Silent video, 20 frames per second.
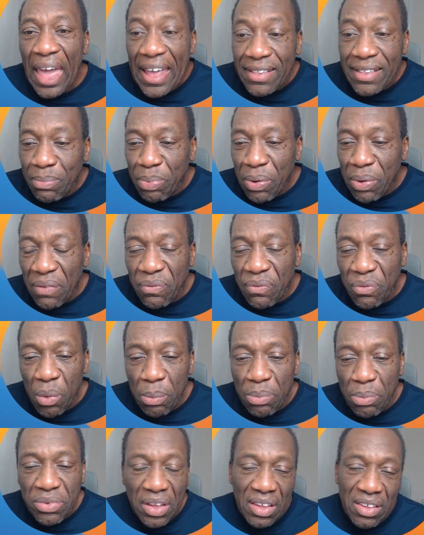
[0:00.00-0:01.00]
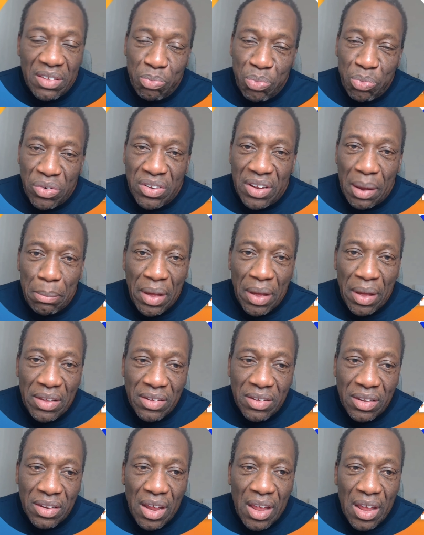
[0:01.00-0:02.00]
8 platforms is pretty
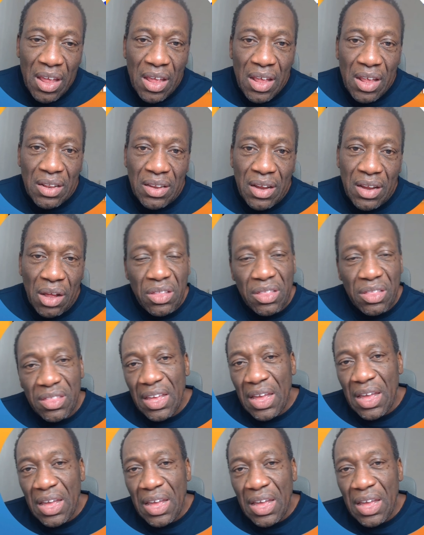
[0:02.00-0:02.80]
amazing. Now the